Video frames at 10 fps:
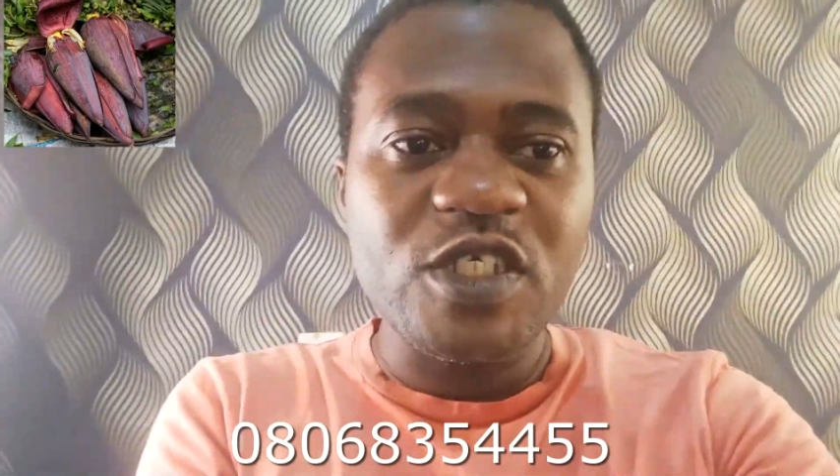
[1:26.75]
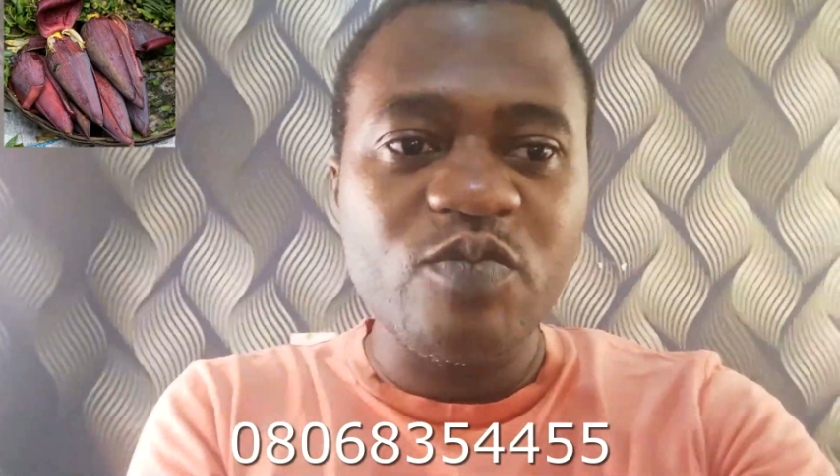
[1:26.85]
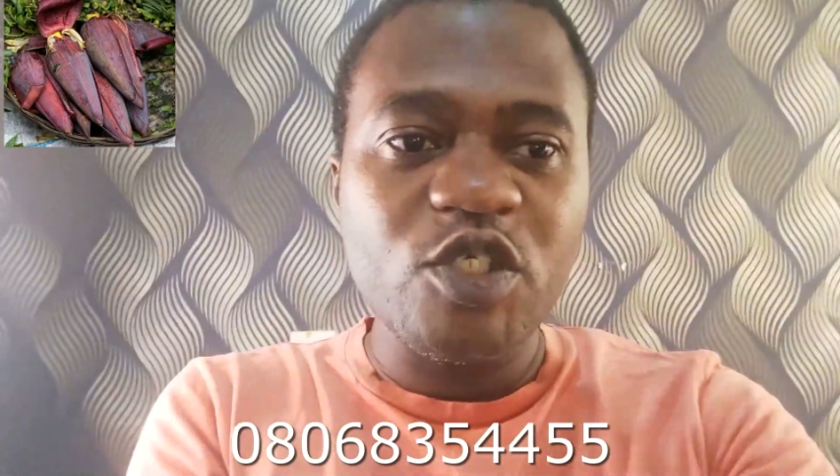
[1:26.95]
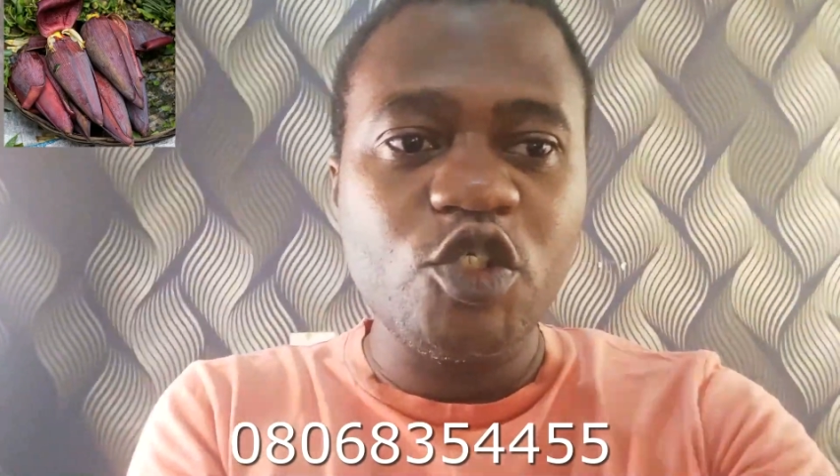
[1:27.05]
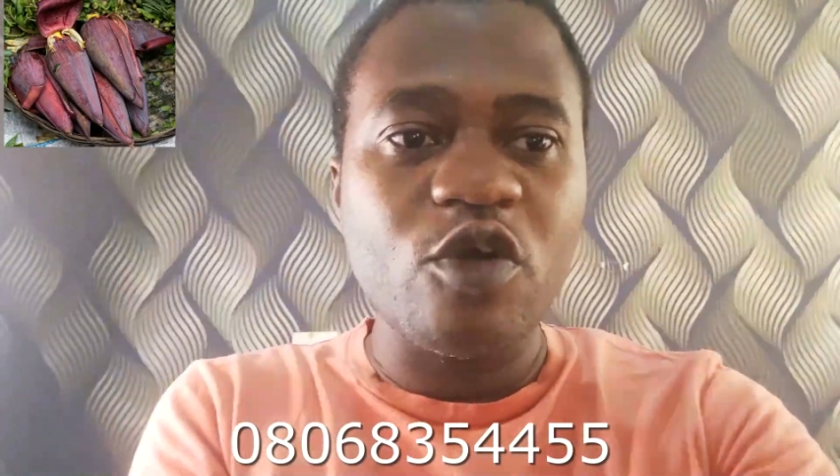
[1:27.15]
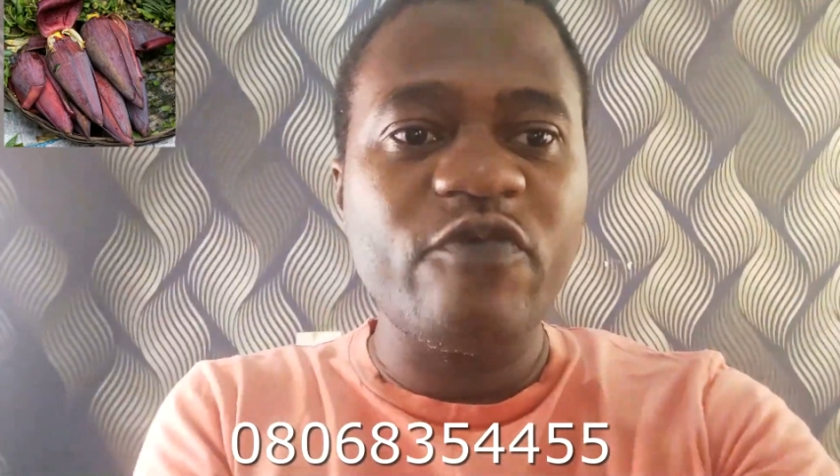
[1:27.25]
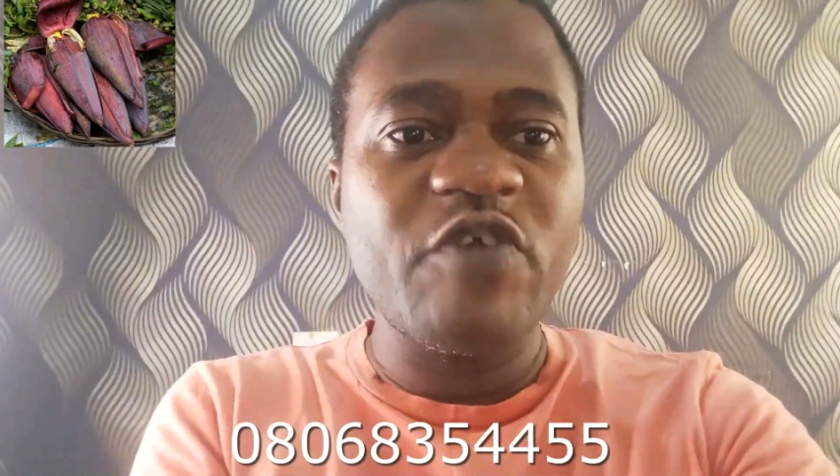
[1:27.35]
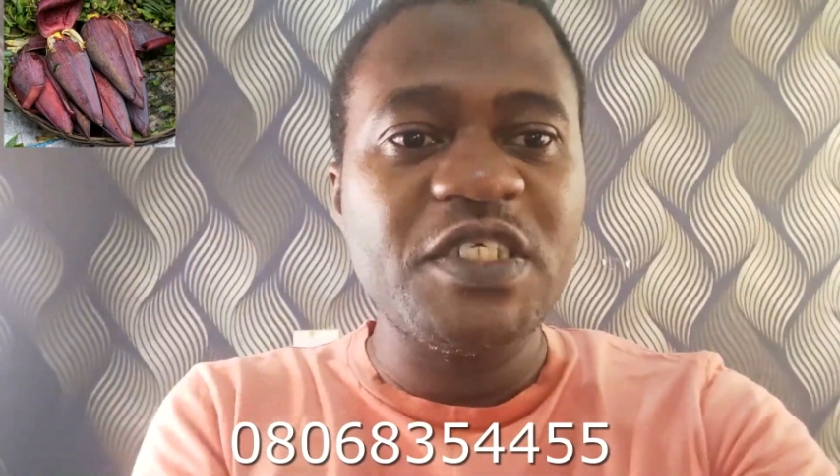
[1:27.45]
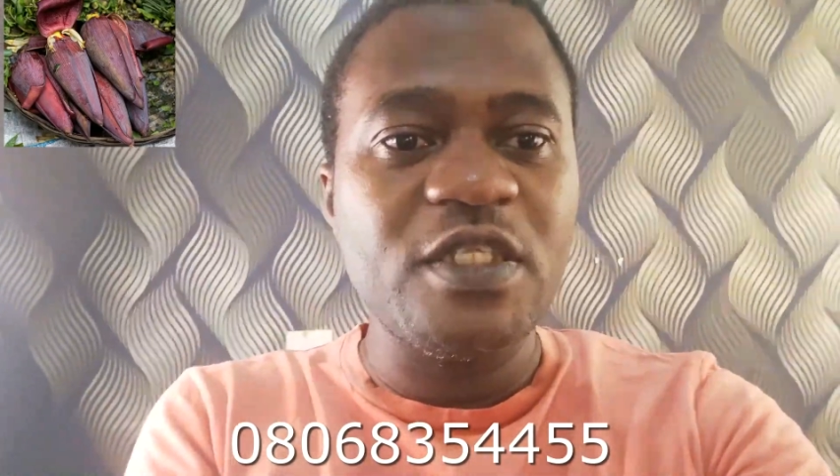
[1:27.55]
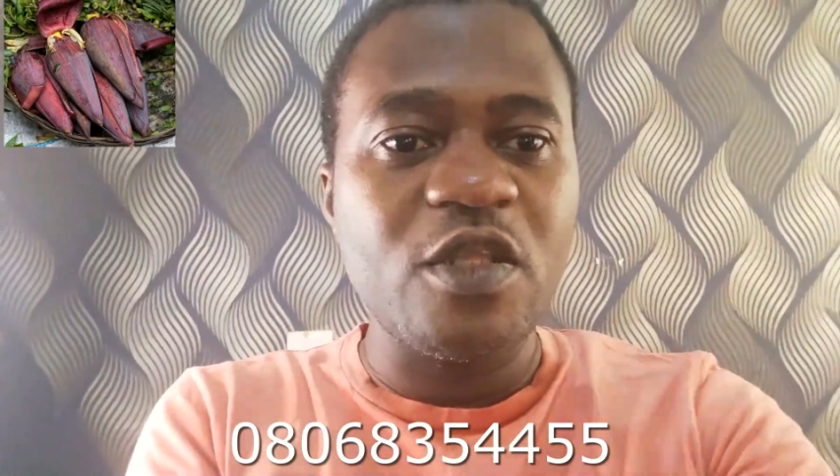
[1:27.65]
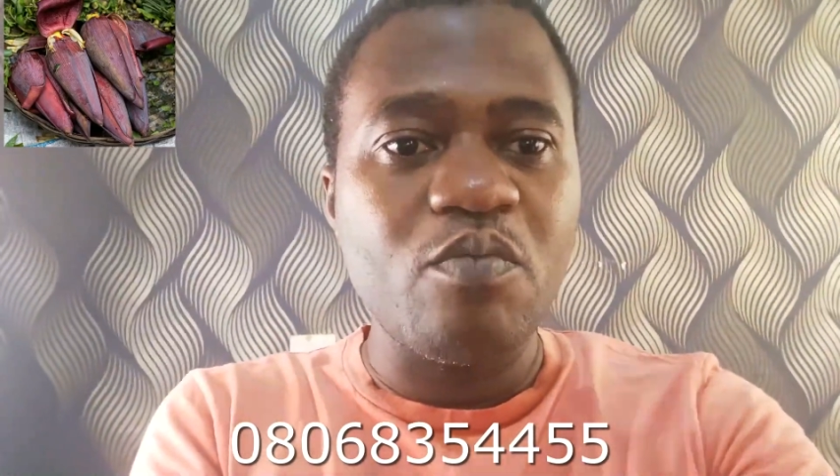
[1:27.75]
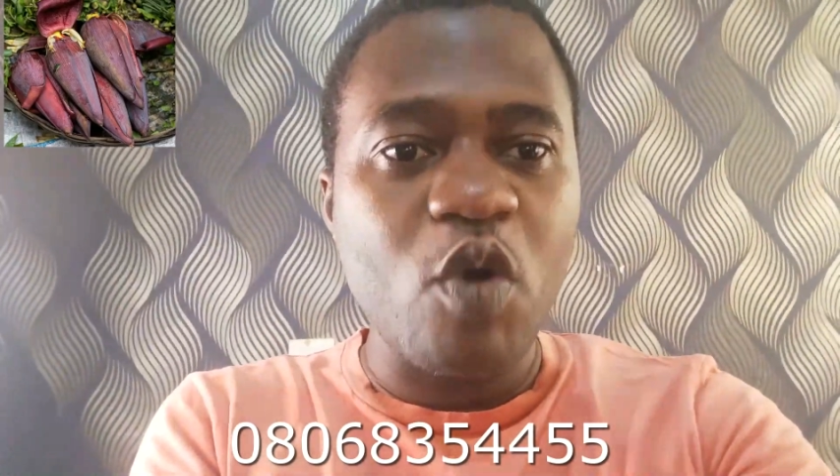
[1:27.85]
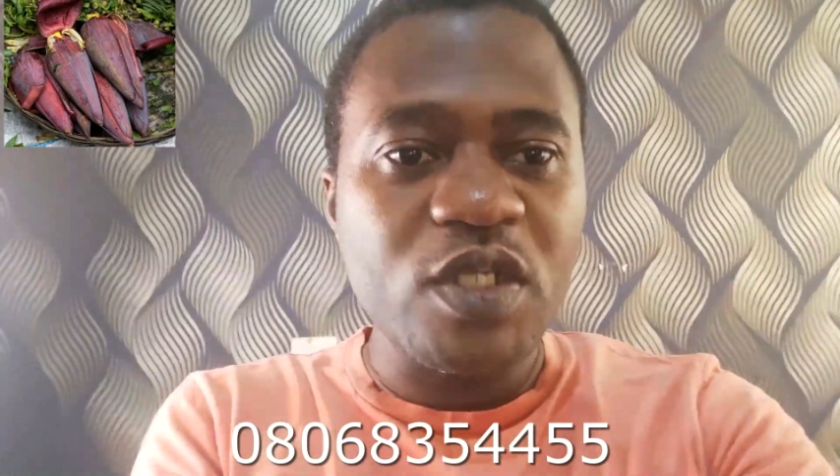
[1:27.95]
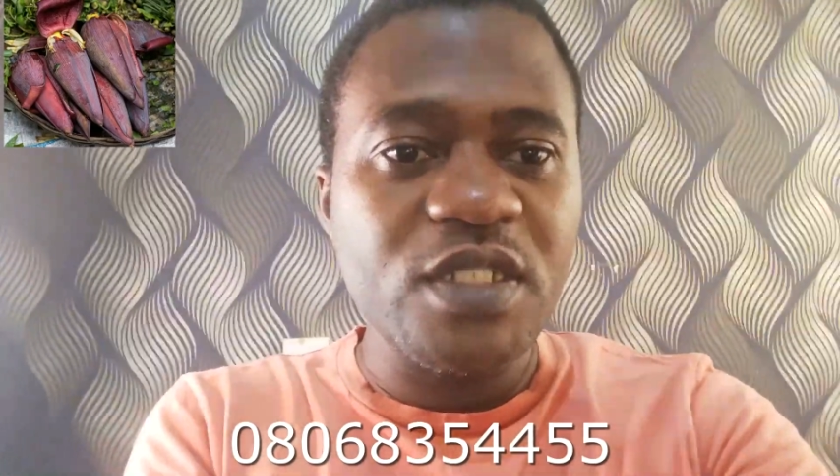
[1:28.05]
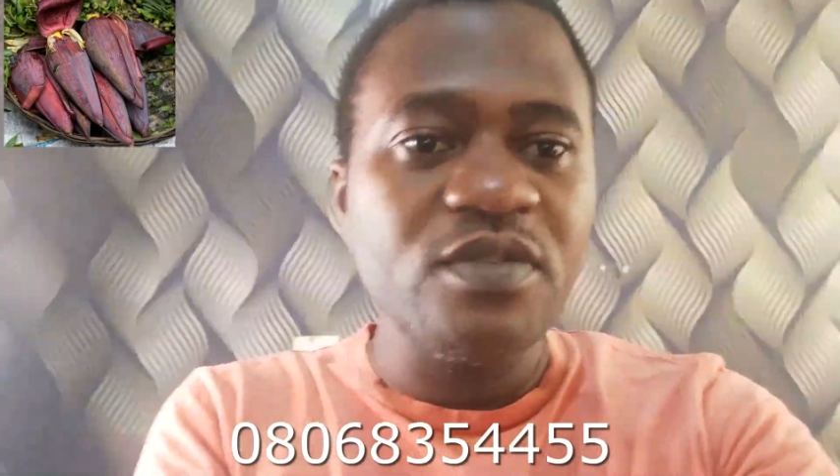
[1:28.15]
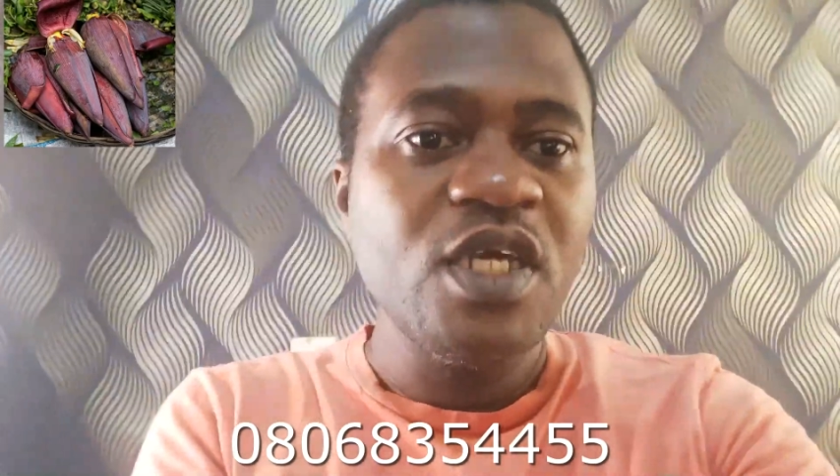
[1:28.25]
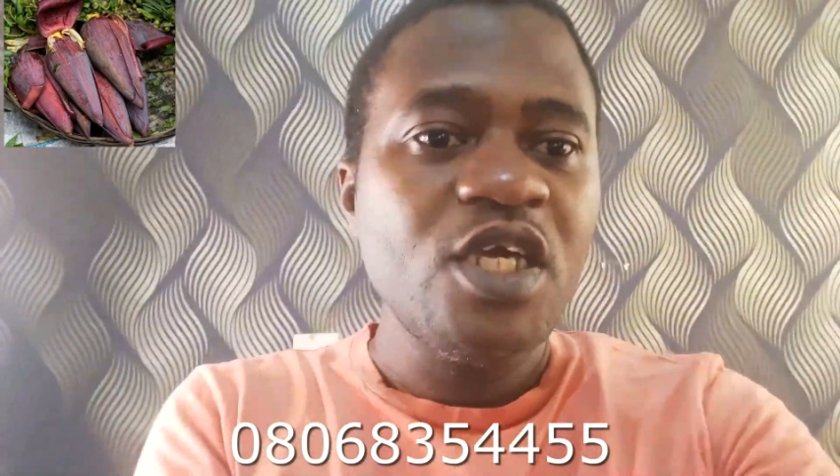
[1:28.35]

mixture first in the morning.